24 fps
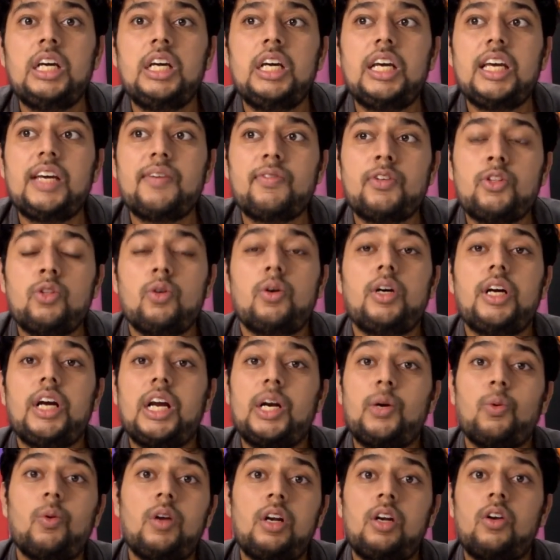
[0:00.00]
Even though it
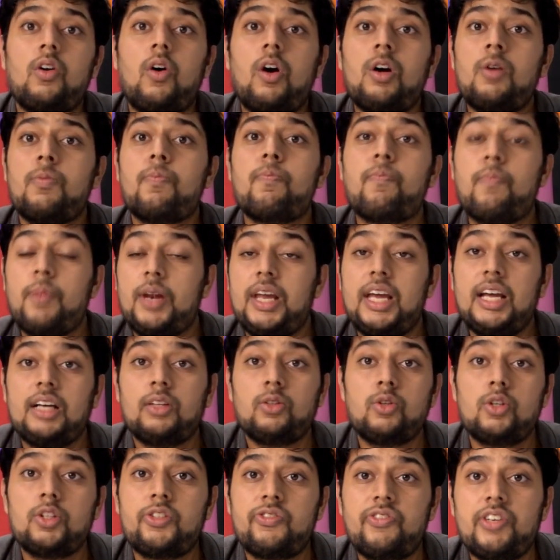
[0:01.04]
will not break
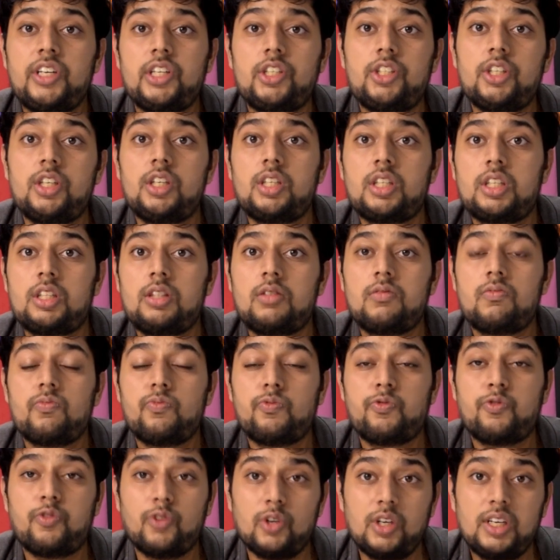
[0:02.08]
those features
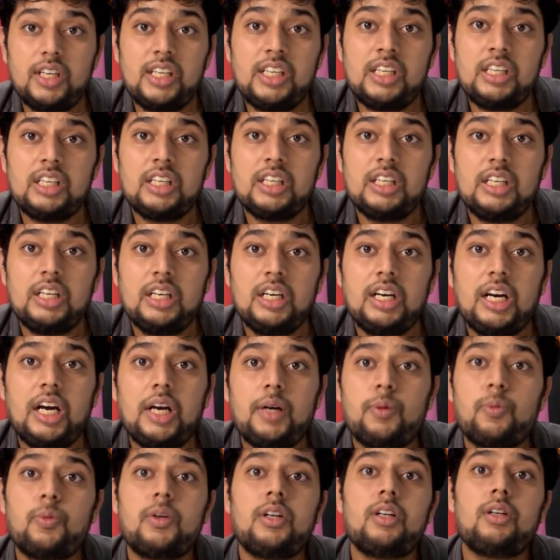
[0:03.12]
fully,
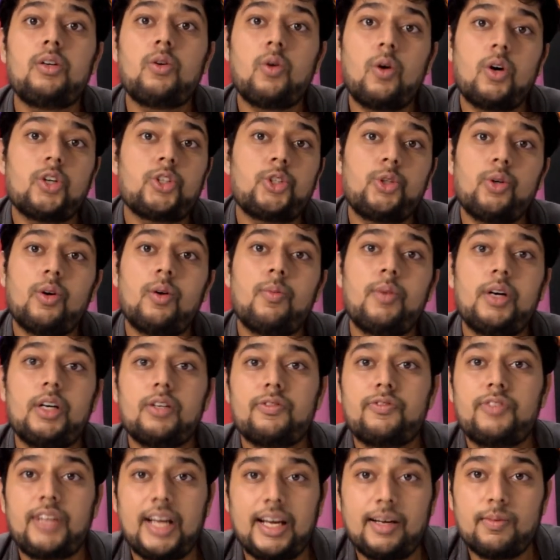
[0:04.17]
it will cost you a bit
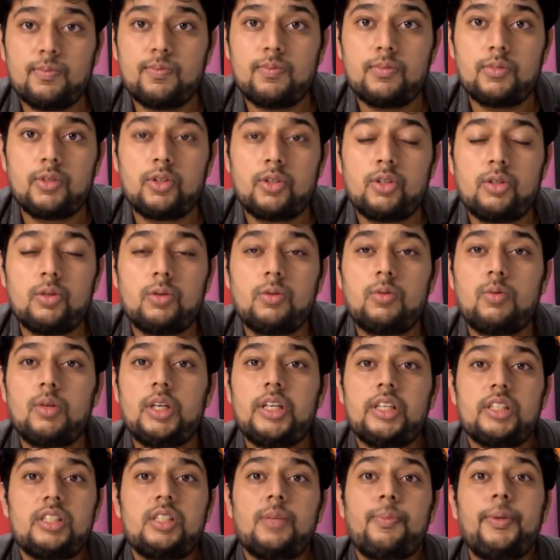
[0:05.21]
of time. So it
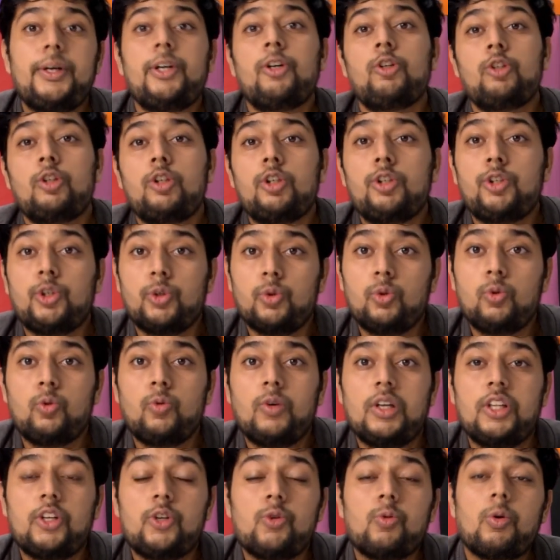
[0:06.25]
is dependent on you
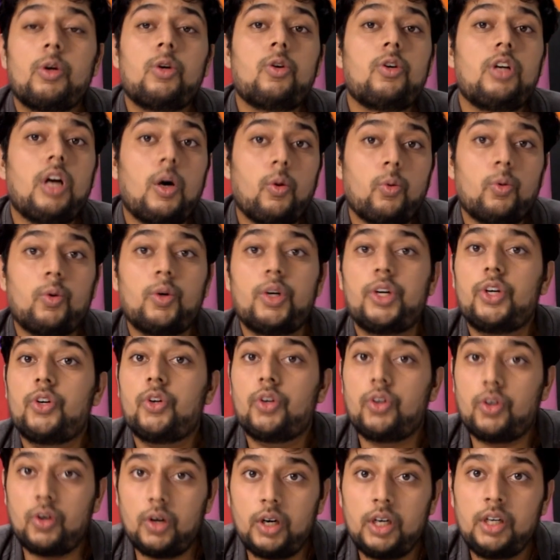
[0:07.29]
whether you want to download it or
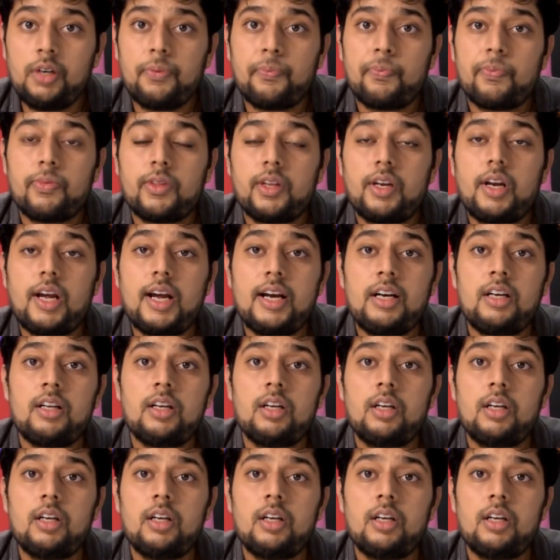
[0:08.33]
not, right?